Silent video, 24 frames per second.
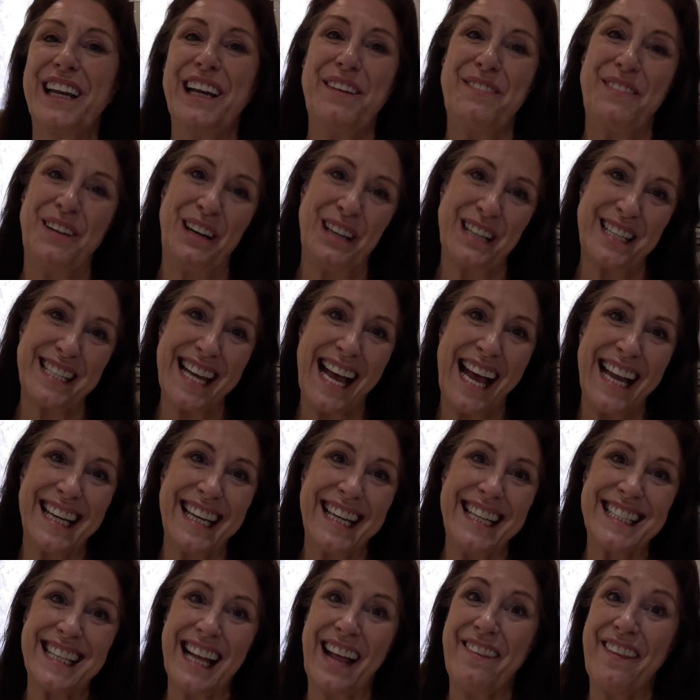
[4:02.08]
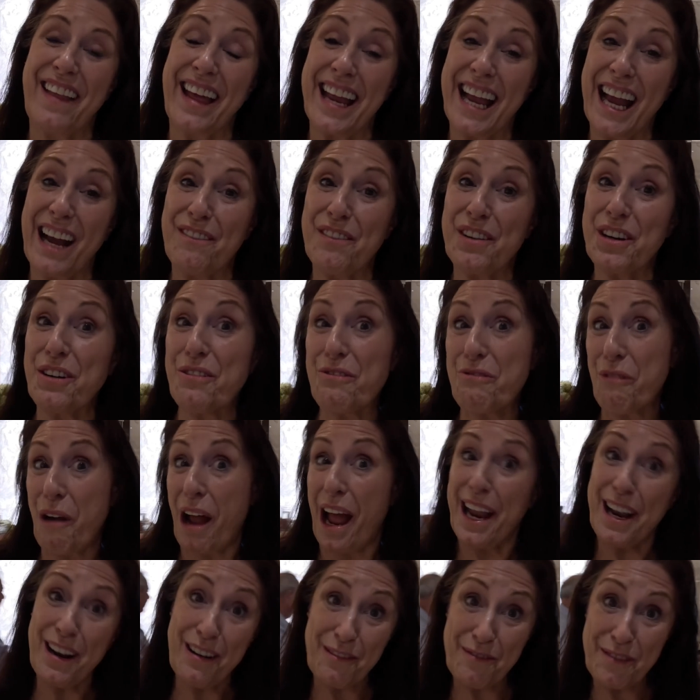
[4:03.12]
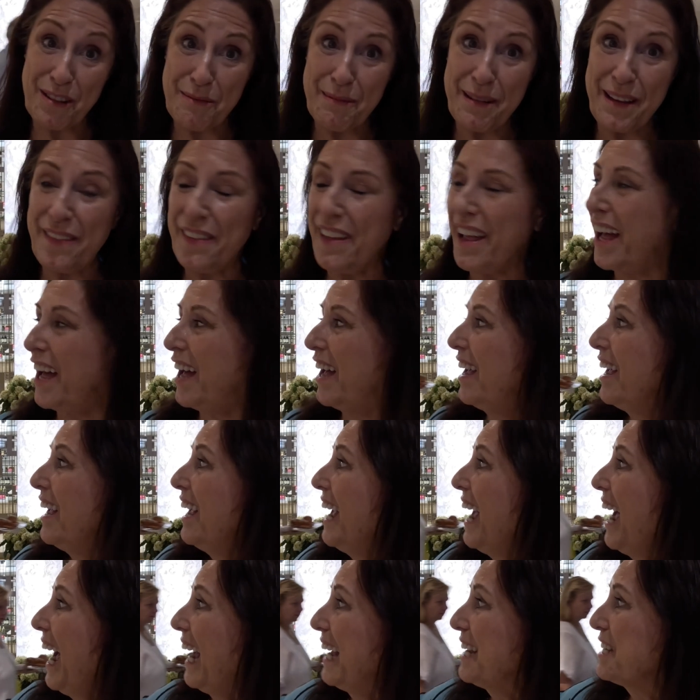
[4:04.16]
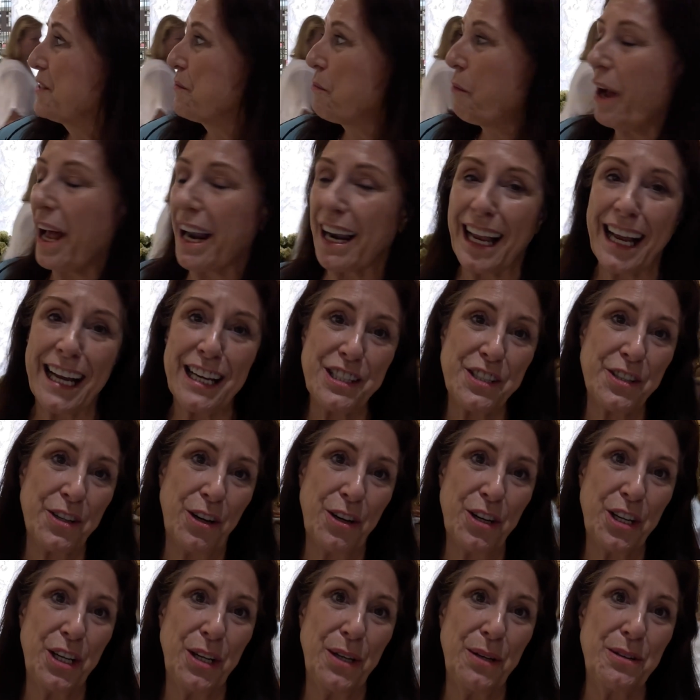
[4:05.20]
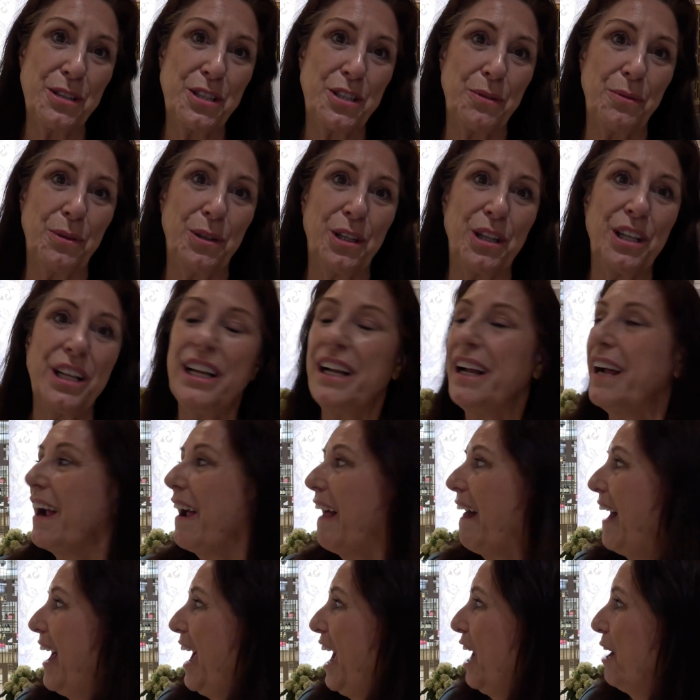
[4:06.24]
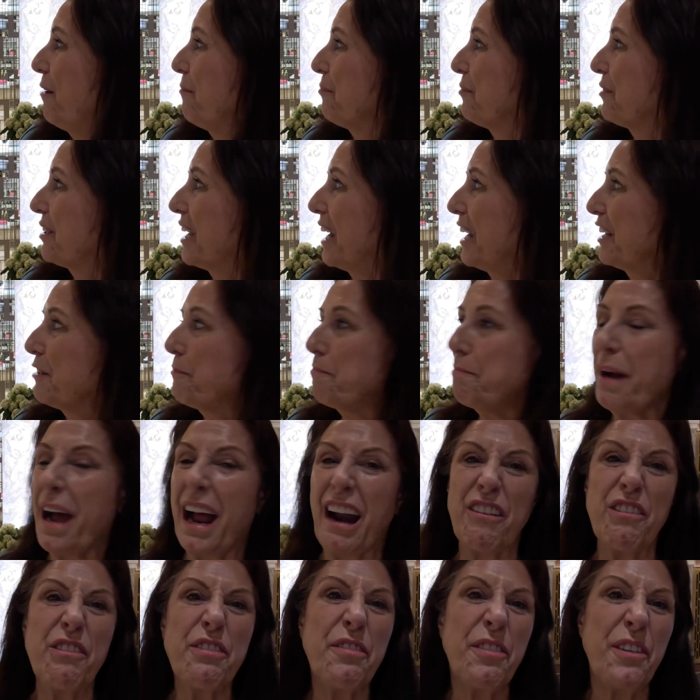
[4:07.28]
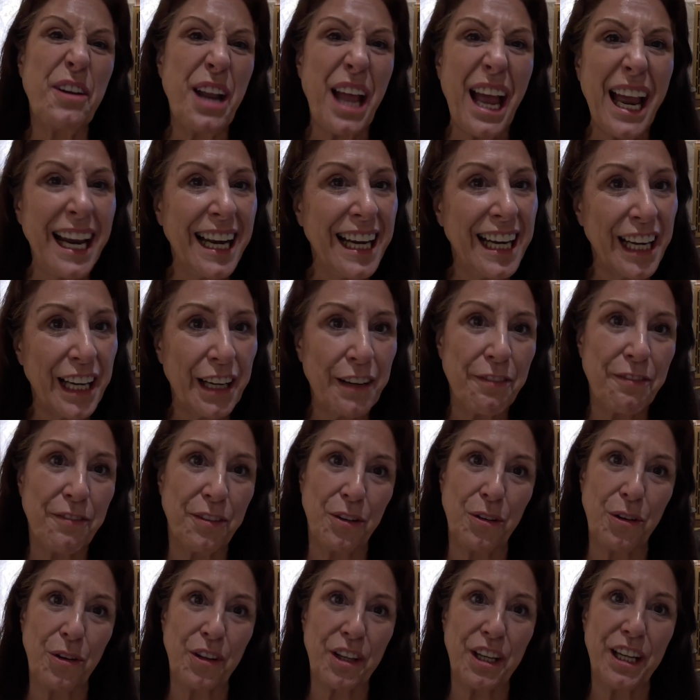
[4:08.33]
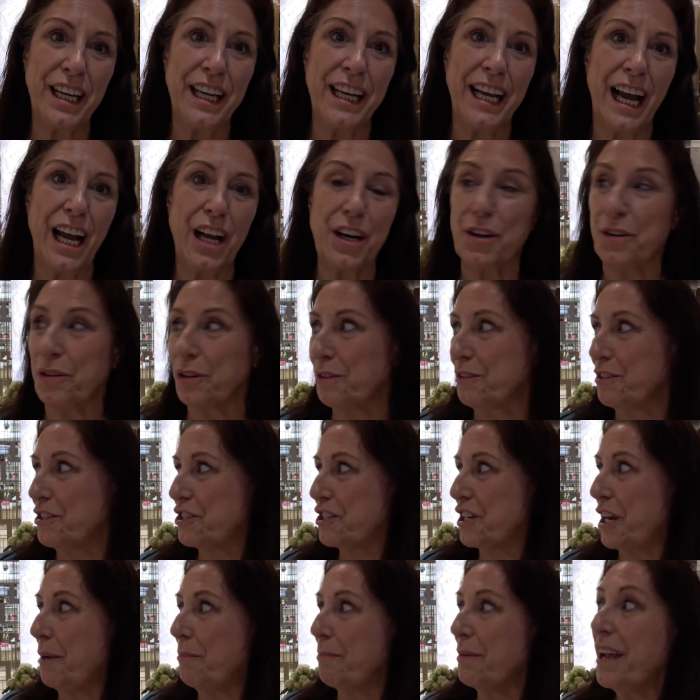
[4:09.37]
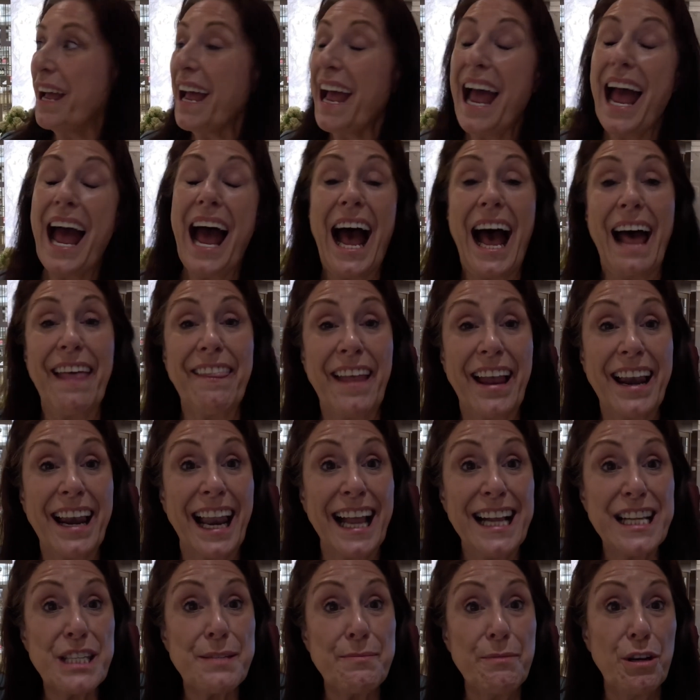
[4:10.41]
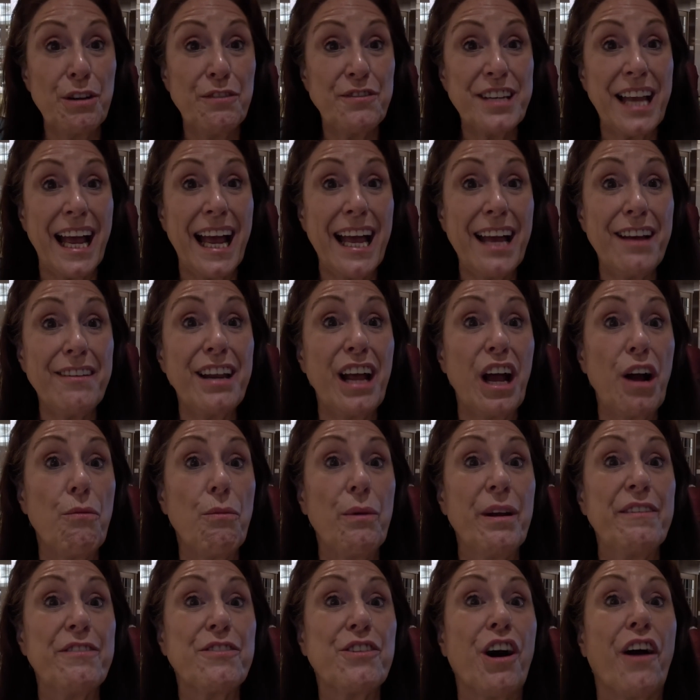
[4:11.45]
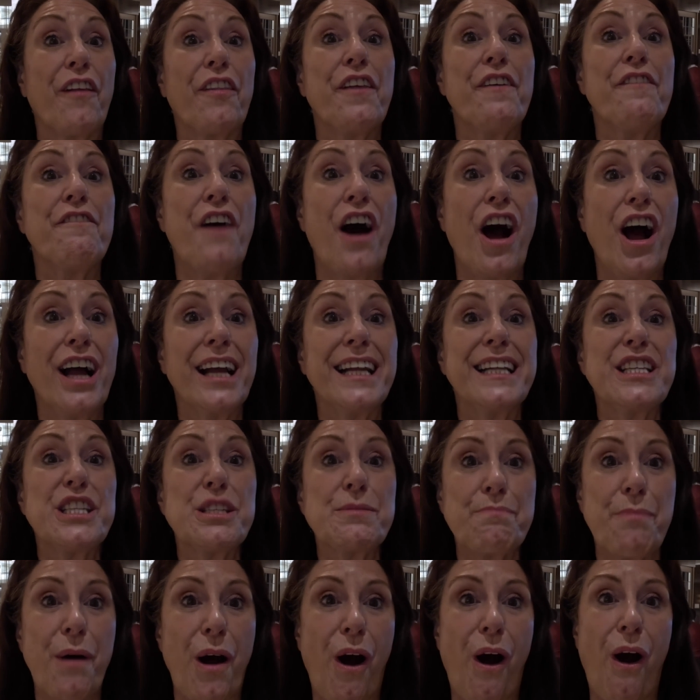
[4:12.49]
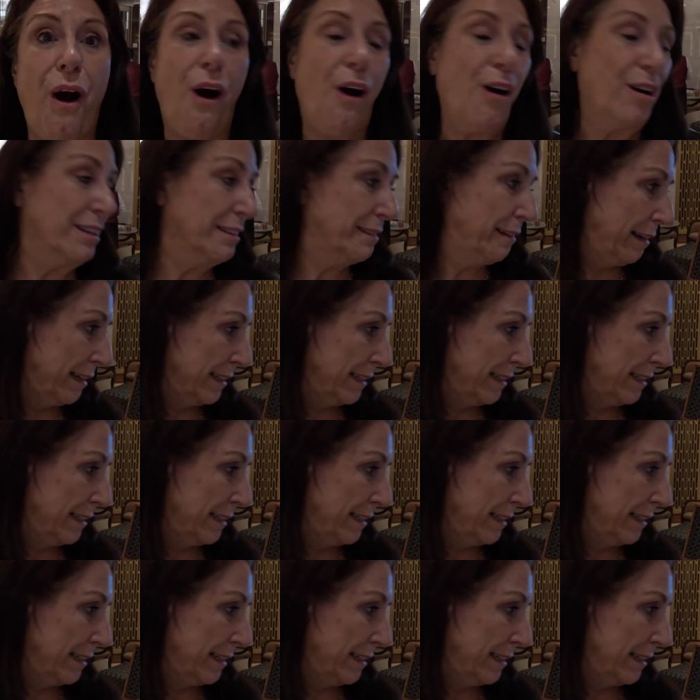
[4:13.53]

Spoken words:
love our teddies, and they have an array of them in there, as well as your usual kind of paraphernalia for the cruise ship. And then let's move down, and we've got the Vines Bar.